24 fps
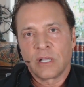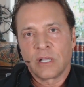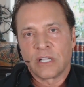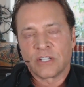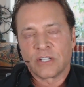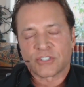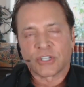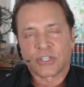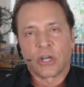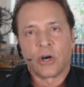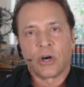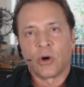
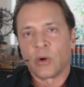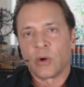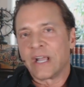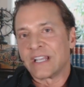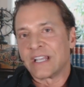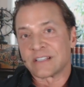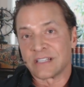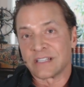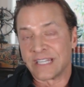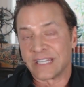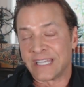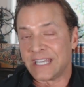And so
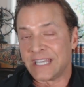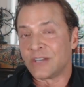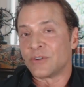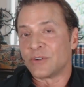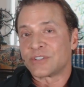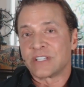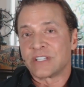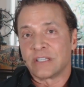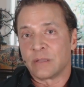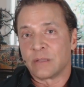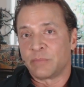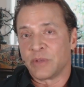as
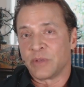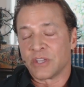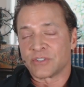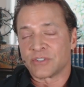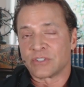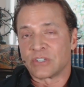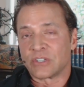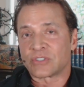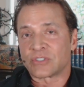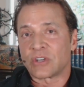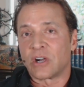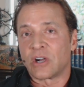leaders in the
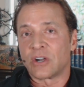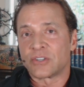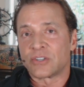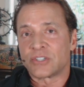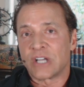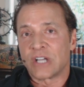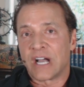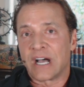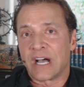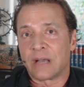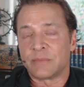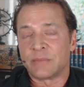business, our
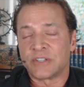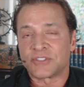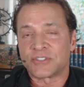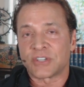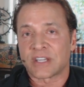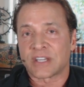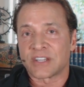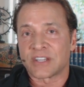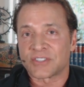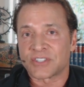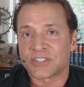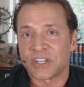job is
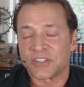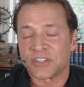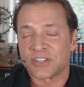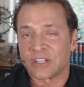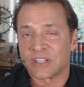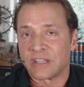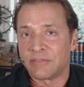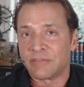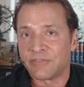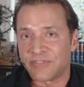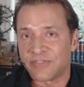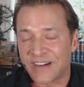to
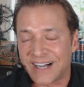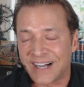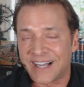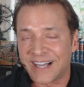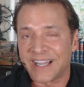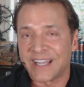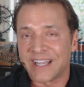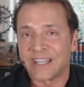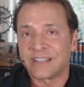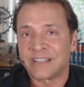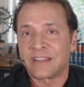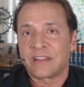consistently
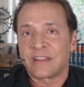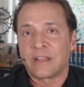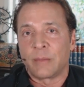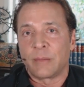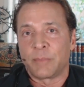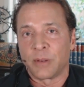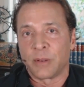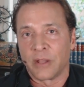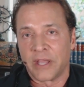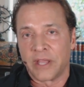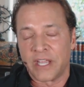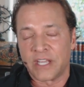find
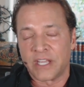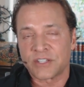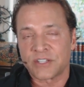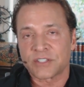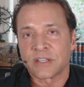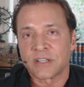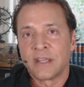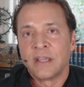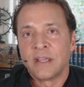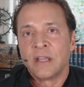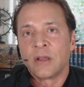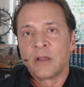the
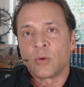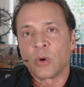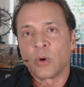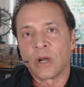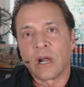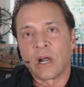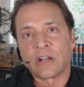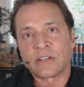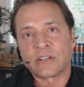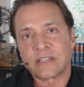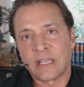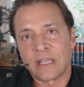place
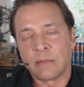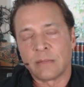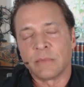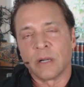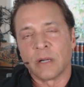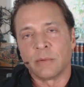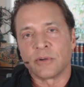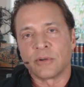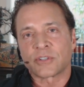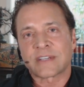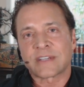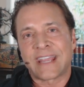where our team
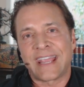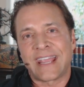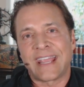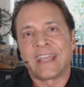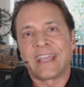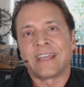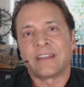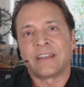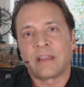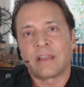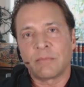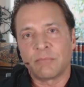members
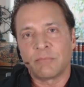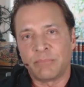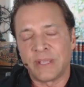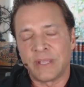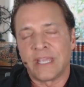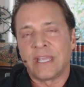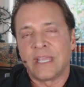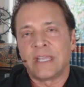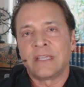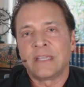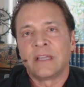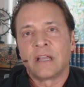can
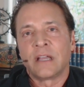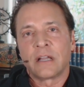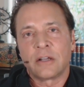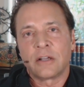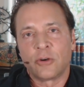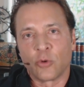be